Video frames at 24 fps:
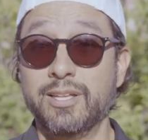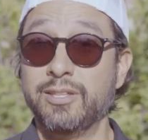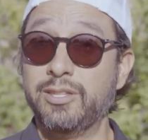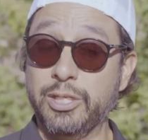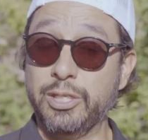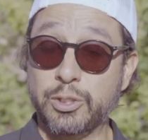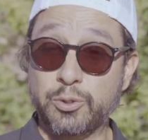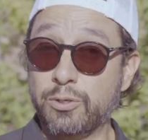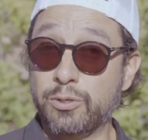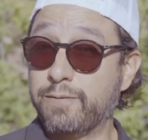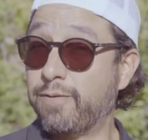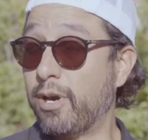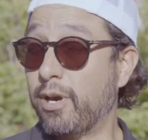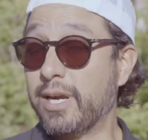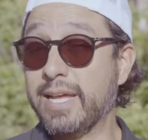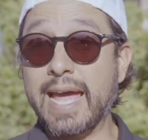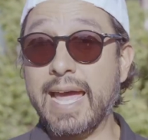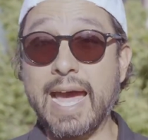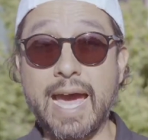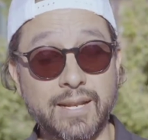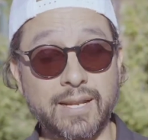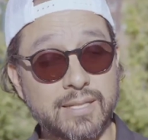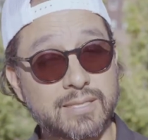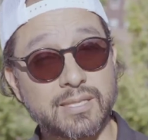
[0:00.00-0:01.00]
This roof already
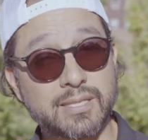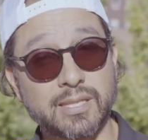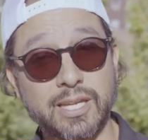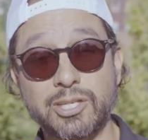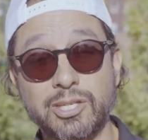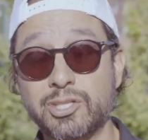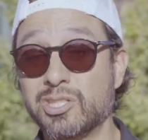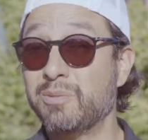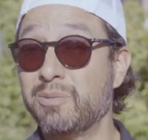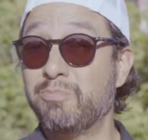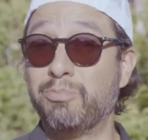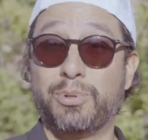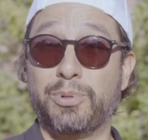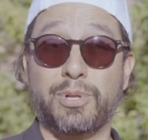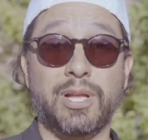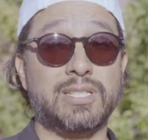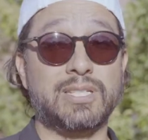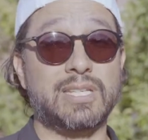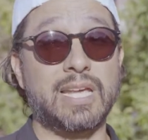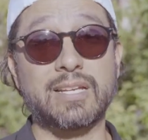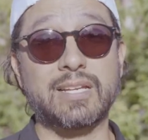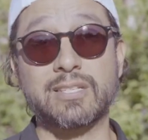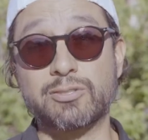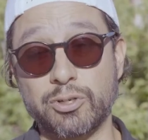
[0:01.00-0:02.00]
had insulation,
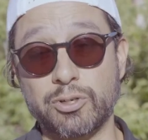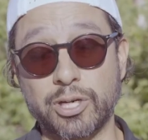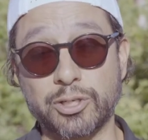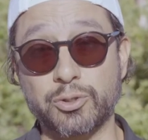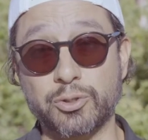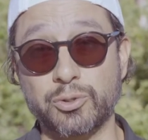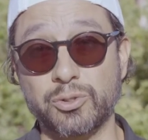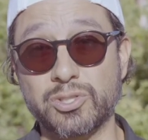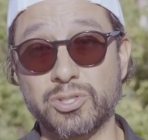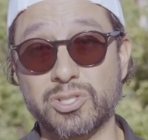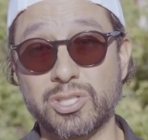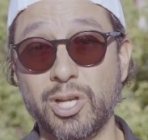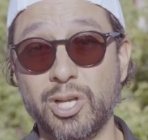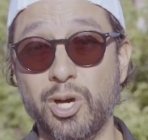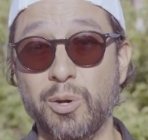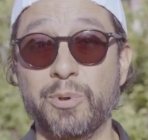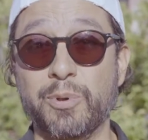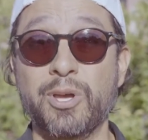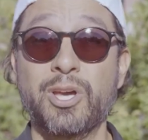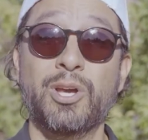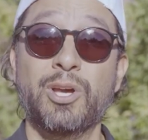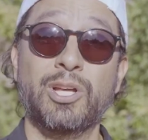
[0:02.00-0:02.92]
plus had a structural slope.